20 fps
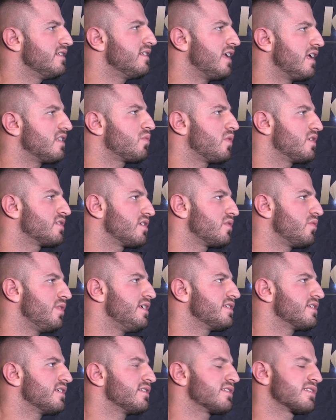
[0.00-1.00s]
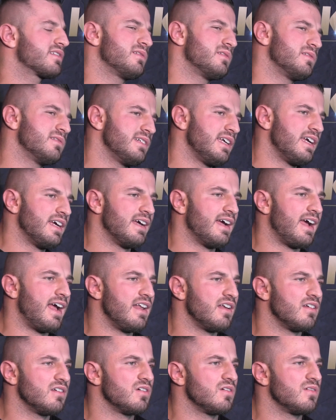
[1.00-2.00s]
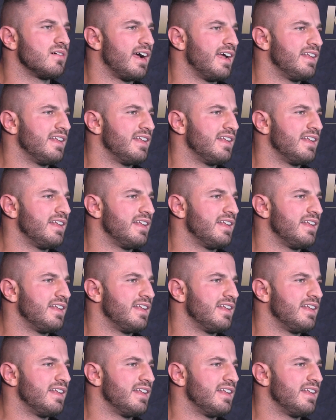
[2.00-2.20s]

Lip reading: That was the reason. So yeah, I don't know.